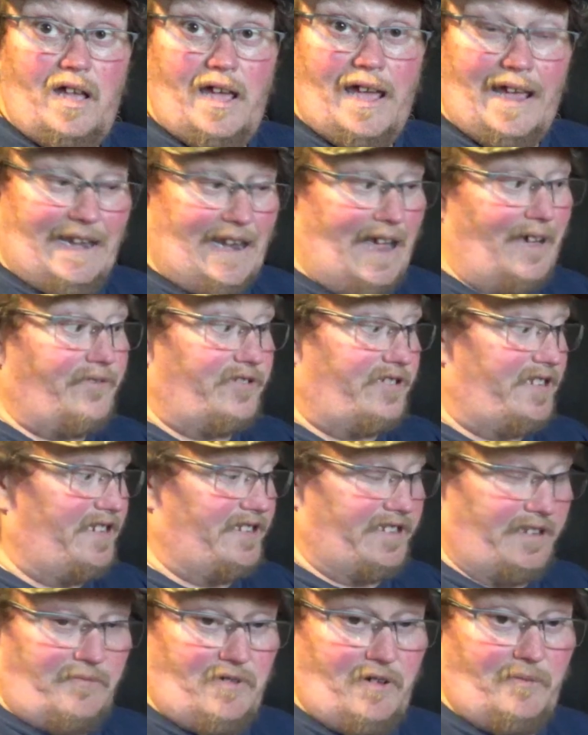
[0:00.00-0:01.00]
And I've seen
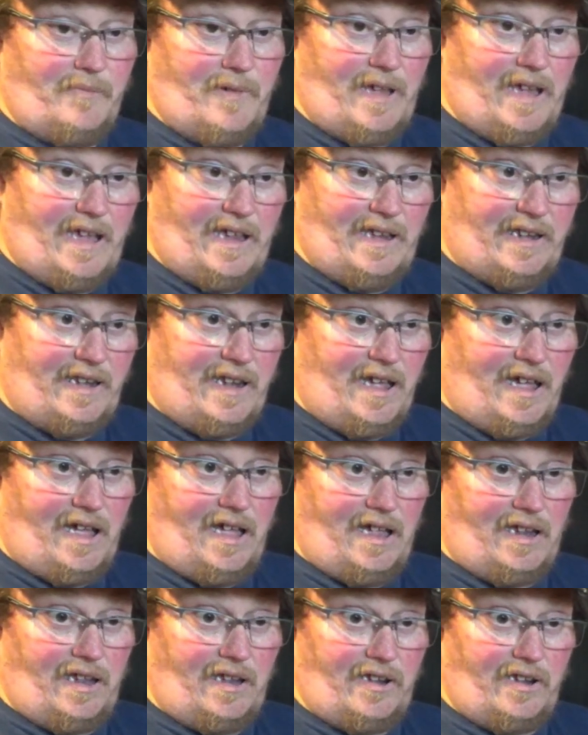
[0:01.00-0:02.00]
some of them in
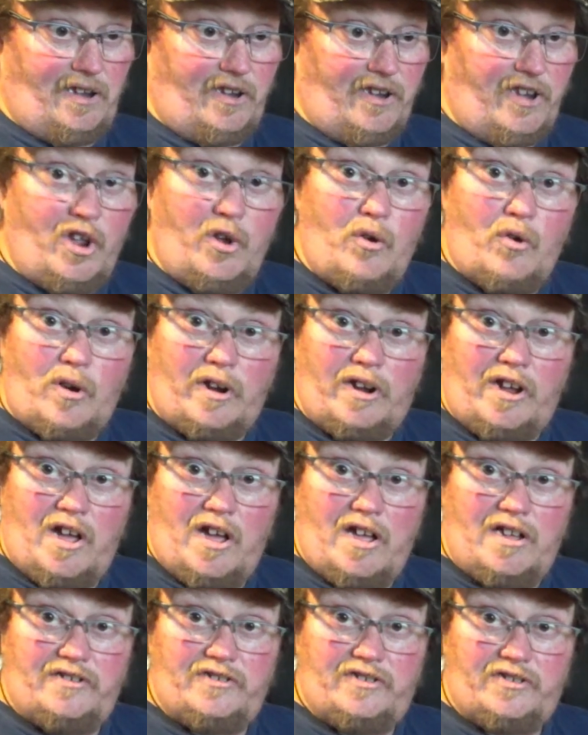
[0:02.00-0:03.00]
newer
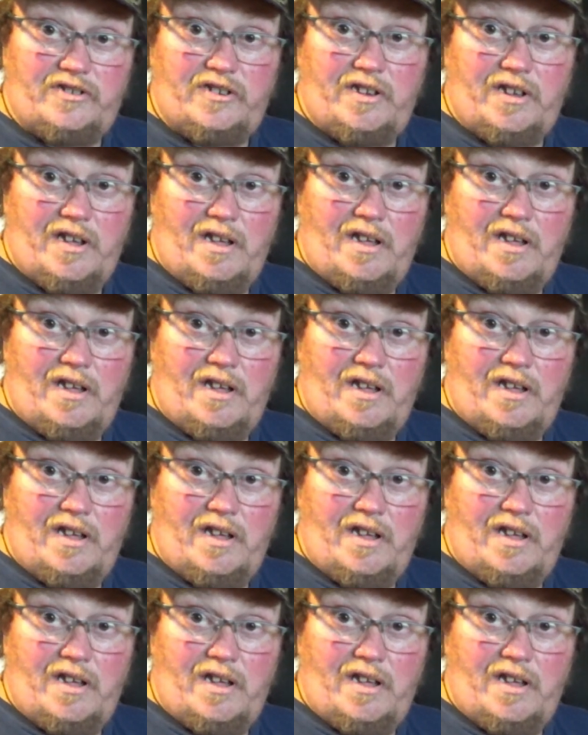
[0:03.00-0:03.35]
guns,